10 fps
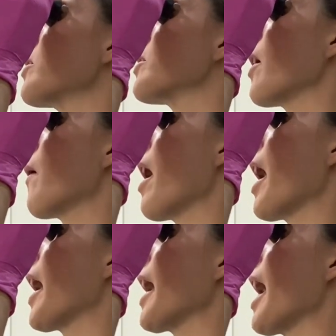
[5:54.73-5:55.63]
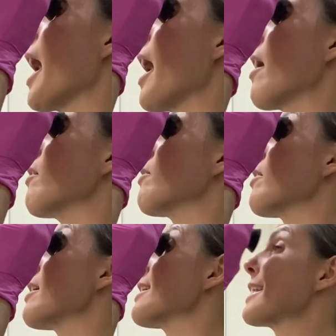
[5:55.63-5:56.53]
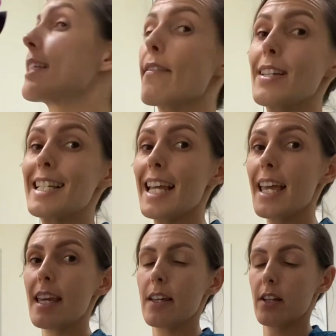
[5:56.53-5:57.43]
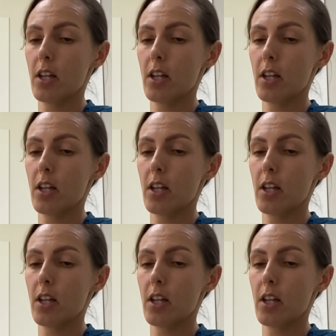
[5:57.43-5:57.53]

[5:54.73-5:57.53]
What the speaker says: So I have 70.